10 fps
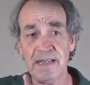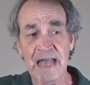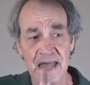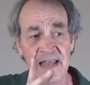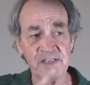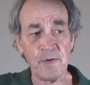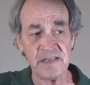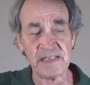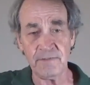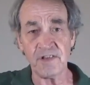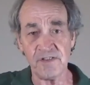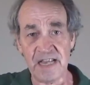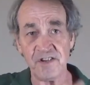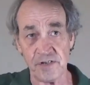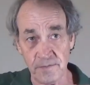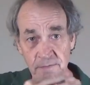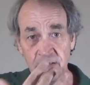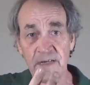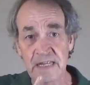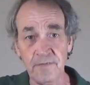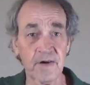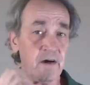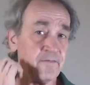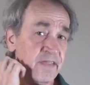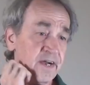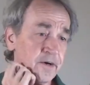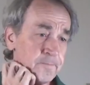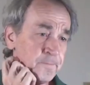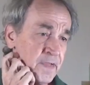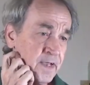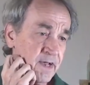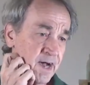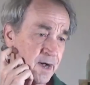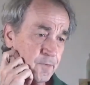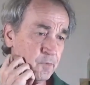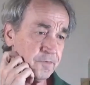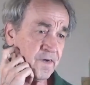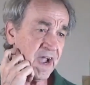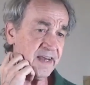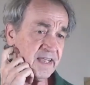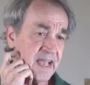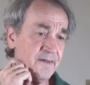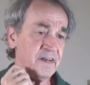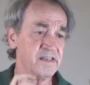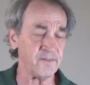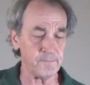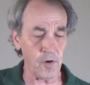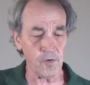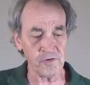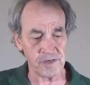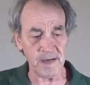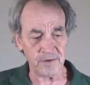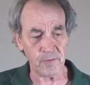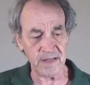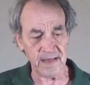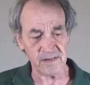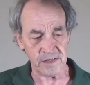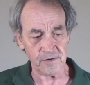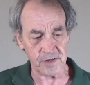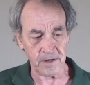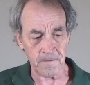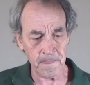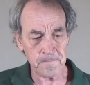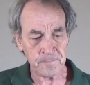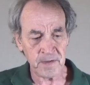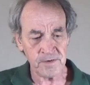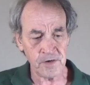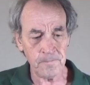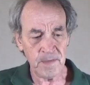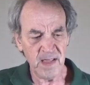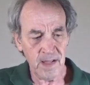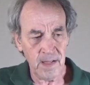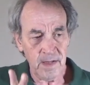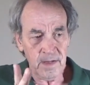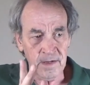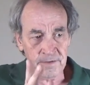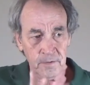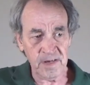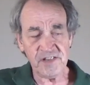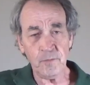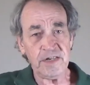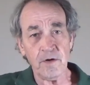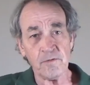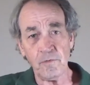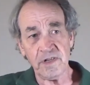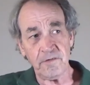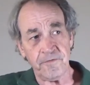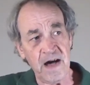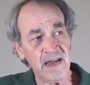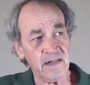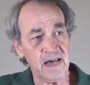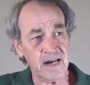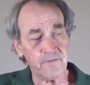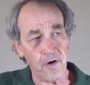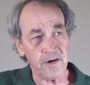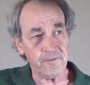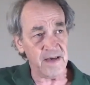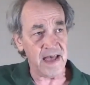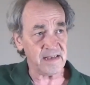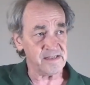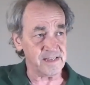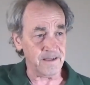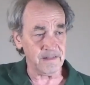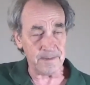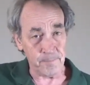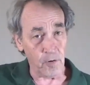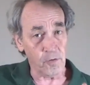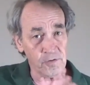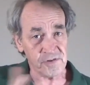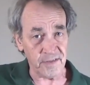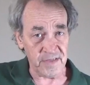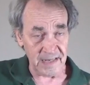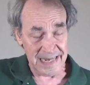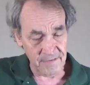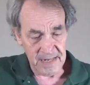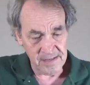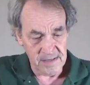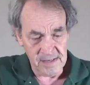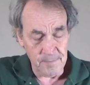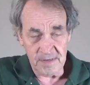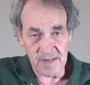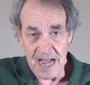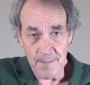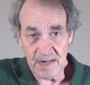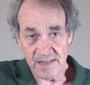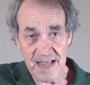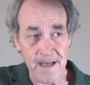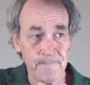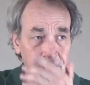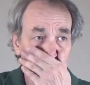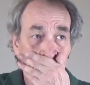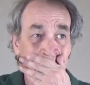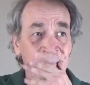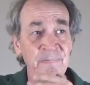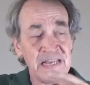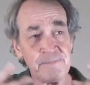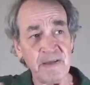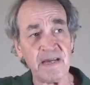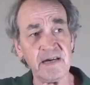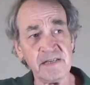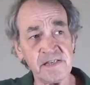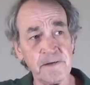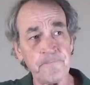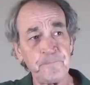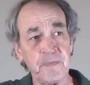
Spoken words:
And that's why civilization evolved there. But we're finding evidence of bowls about 20,000 years ago. So the reason we don't really find a lot of artifacts that like bowls and things, even something as common as that, is because,